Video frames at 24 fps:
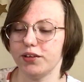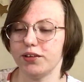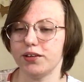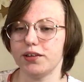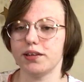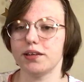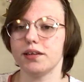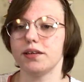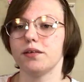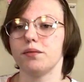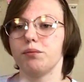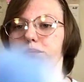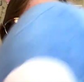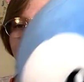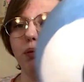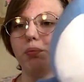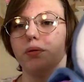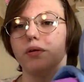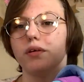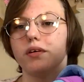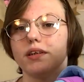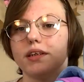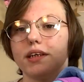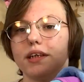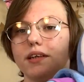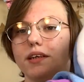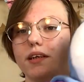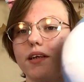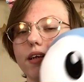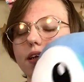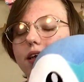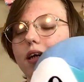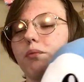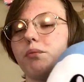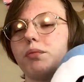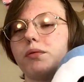I'll use peepers
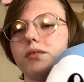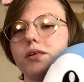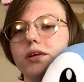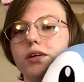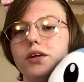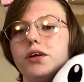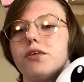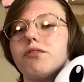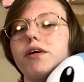as an example.